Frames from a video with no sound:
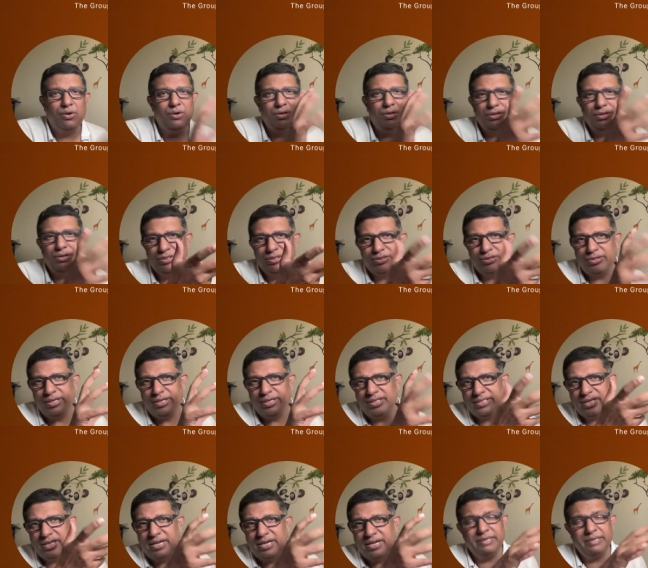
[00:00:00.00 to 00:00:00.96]
All those
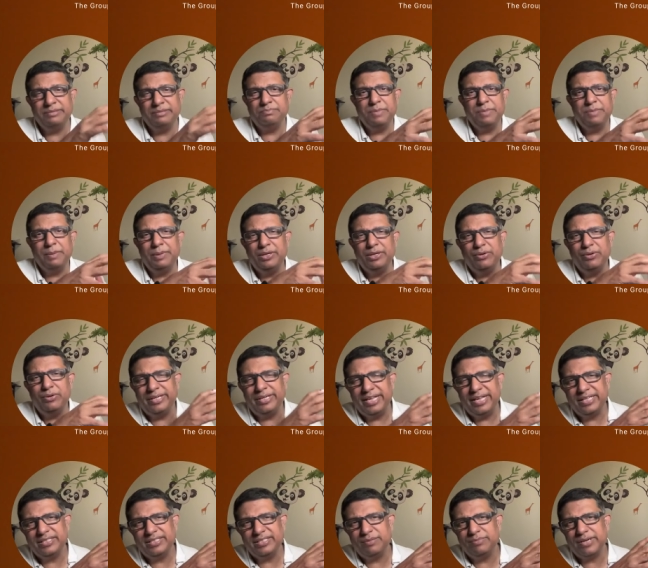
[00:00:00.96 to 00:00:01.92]
things are, maybe, you know,
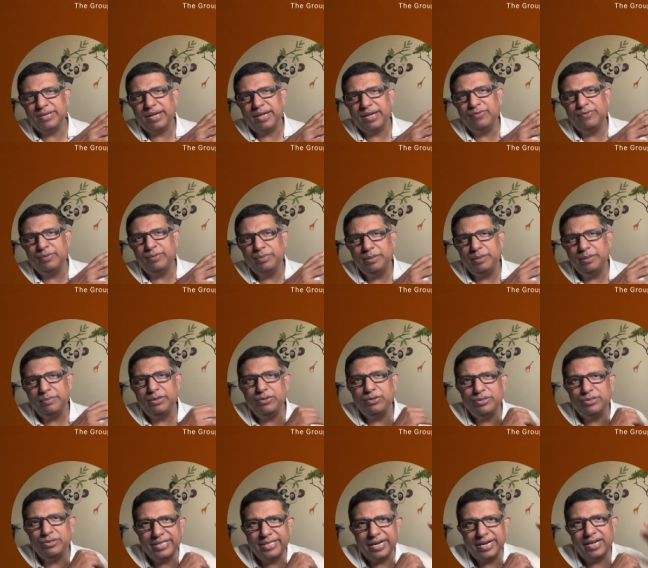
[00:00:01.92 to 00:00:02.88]
it takes some time for
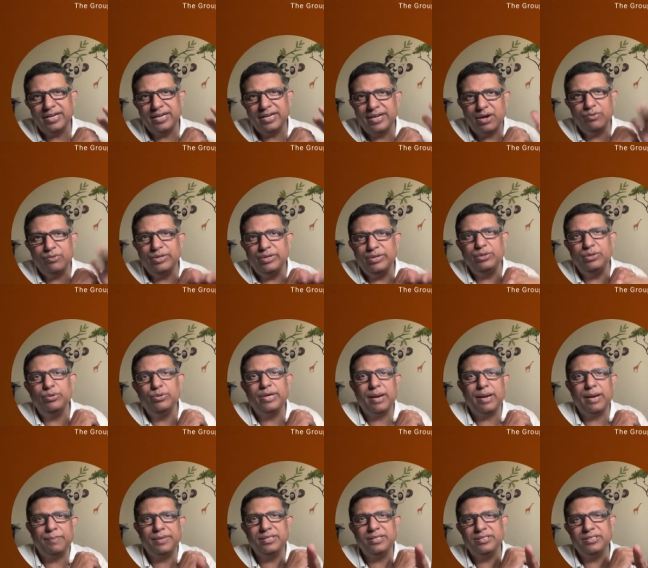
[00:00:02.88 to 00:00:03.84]
people to settle down into
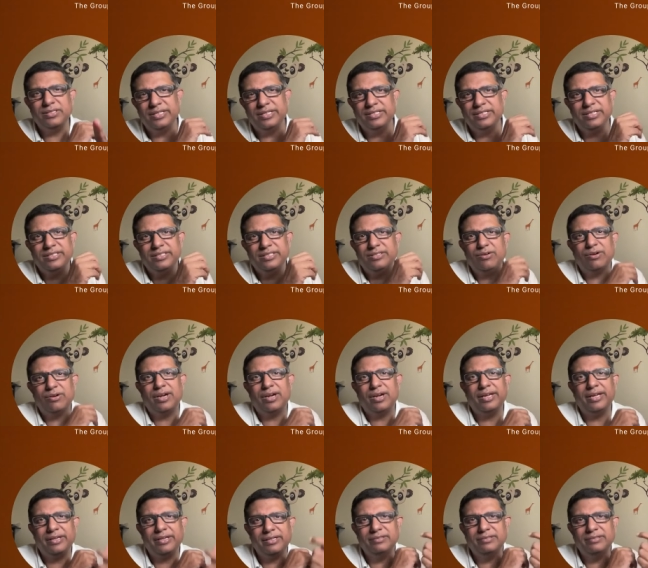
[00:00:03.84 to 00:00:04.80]
captaincy. It's
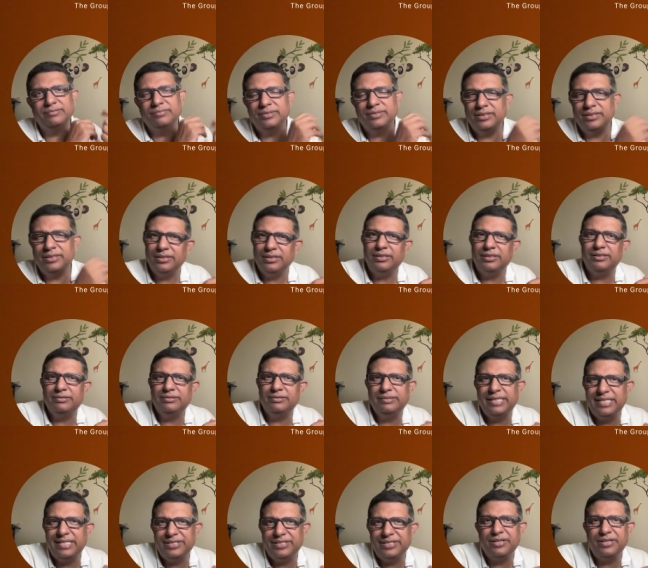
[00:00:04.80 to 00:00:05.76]
not like uh,
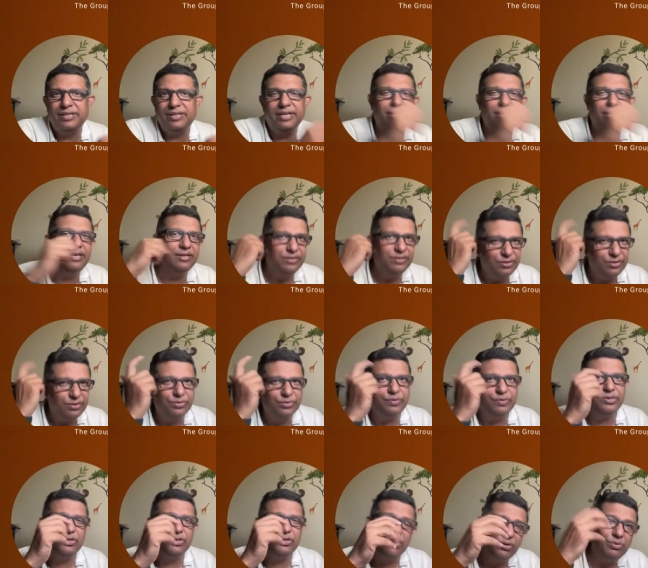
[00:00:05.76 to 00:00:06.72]
instantaneous. You
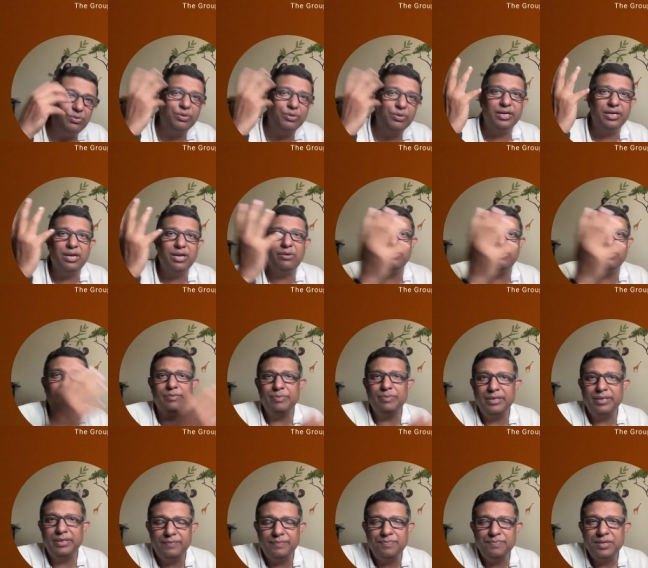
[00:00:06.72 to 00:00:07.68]
switch on, okay, now
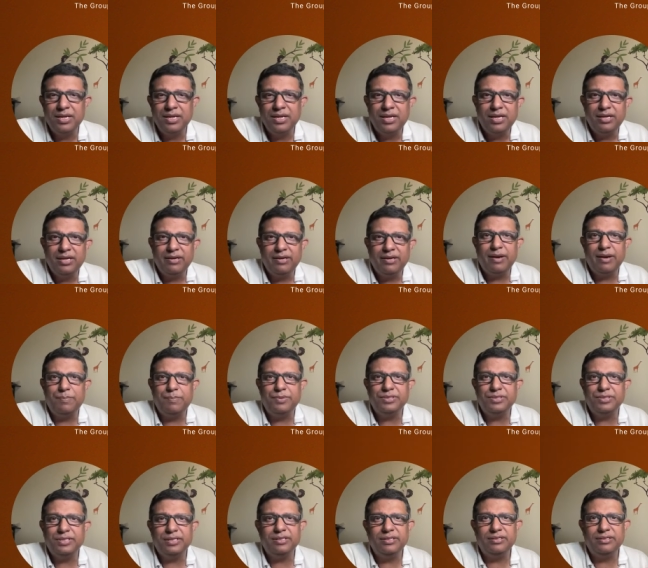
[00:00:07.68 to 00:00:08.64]
let me
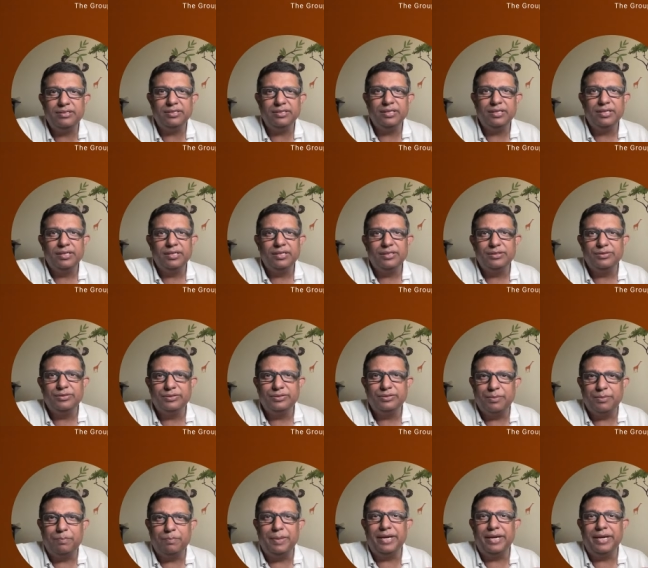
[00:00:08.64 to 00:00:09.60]
represent
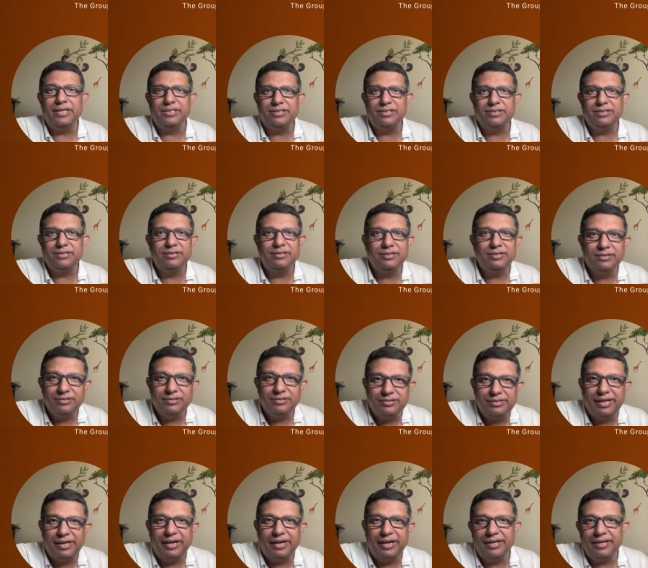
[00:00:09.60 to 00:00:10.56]
the biggest
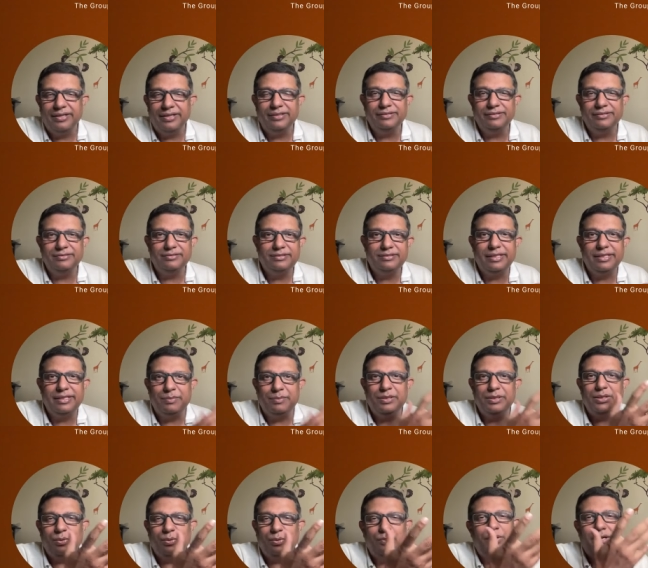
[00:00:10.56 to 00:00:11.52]
cricketing
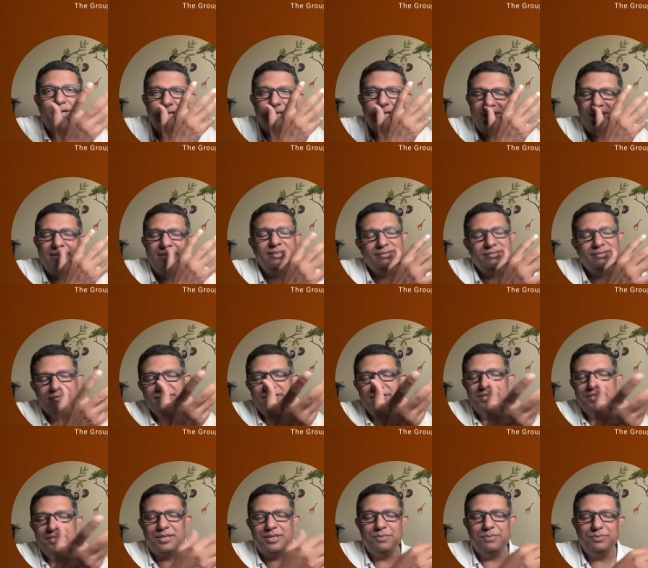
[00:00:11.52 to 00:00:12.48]
team in the world in,
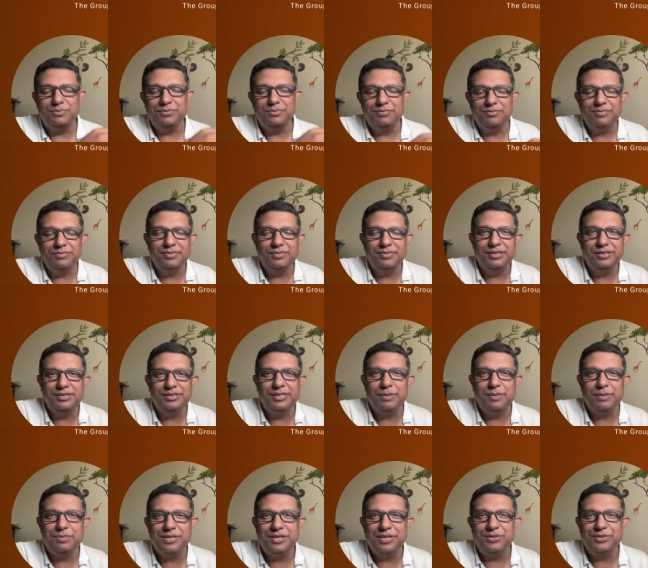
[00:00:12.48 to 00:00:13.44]
in some
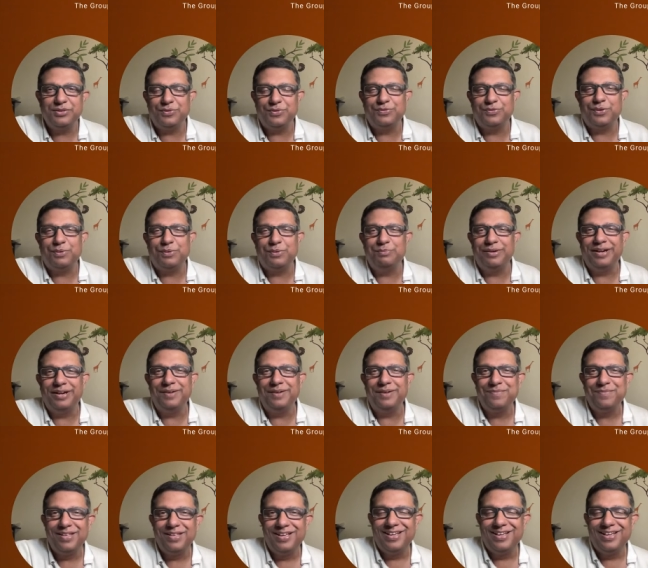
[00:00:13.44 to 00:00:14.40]
shape, size, or form, right?